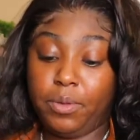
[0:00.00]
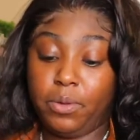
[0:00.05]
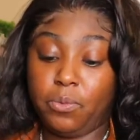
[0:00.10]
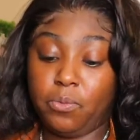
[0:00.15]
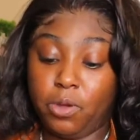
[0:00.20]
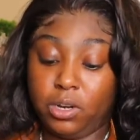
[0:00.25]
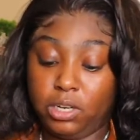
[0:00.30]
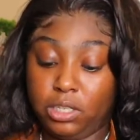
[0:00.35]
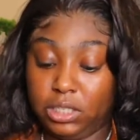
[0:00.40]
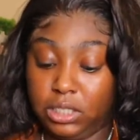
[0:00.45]
been
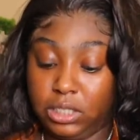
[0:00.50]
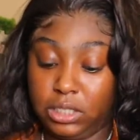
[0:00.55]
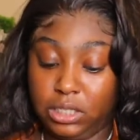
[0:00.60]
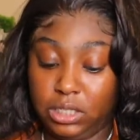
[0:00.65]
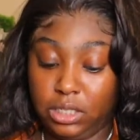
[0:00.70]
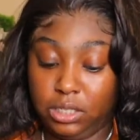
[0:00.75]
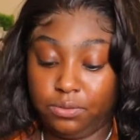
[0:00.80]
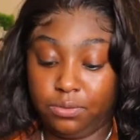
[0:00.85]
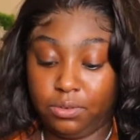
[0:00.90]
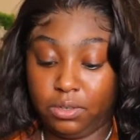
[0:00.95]
wanting this
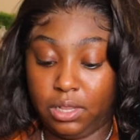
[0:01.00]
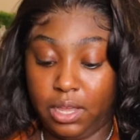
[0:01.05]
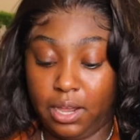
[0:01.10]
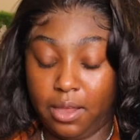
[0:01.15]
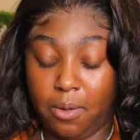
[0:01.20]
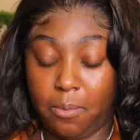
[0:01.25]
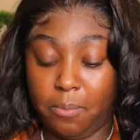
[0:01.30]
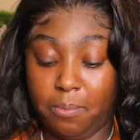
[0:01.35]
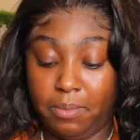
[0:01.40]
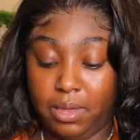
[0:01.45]
tee for
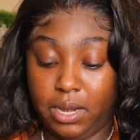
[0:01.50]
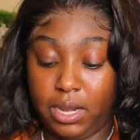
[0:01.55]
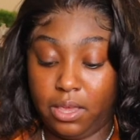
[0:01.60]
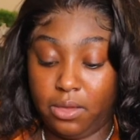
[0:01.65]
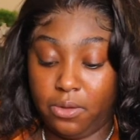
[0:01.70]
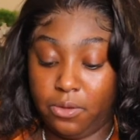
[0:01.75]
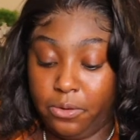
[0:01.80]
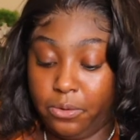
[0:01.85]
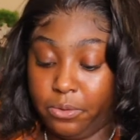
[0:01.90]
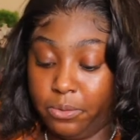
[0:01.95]
like a
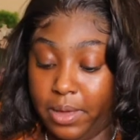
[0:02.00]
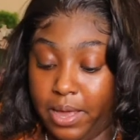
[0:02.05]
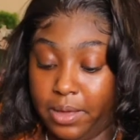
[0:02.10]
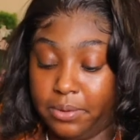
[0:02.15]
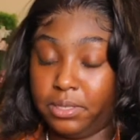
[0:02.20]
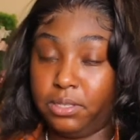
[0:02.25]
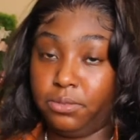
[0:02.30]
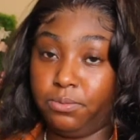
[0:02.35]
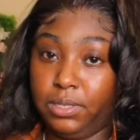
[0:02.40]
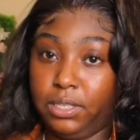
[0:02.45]
minute. Oh wow,
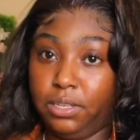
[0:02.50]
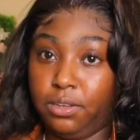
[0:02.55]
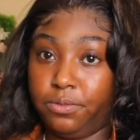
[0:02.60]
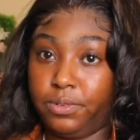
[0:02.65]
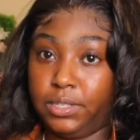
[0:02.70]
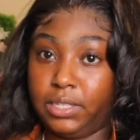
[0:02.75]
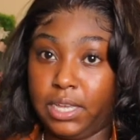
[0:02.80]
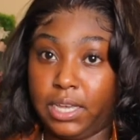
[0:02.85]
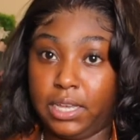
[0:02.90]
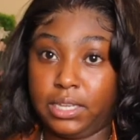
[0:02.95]
it's really
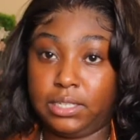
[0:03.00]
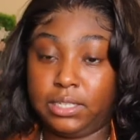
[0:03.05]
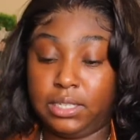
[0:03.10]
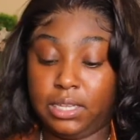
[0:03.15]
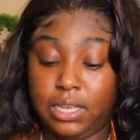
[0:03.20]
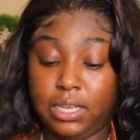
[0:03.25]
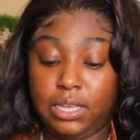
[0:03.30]
oversized.